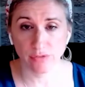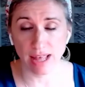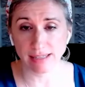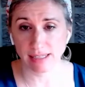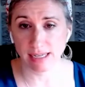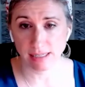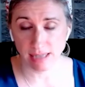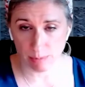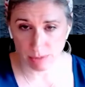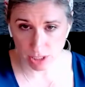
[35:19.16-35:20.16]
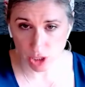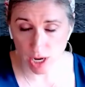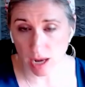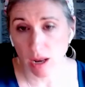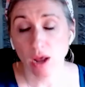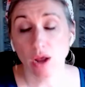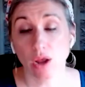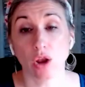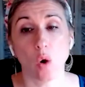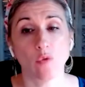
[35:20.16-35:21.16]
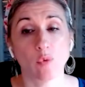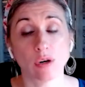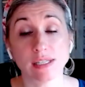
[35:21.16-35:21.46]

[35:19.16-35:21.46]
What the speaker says: for that CSA position. If we're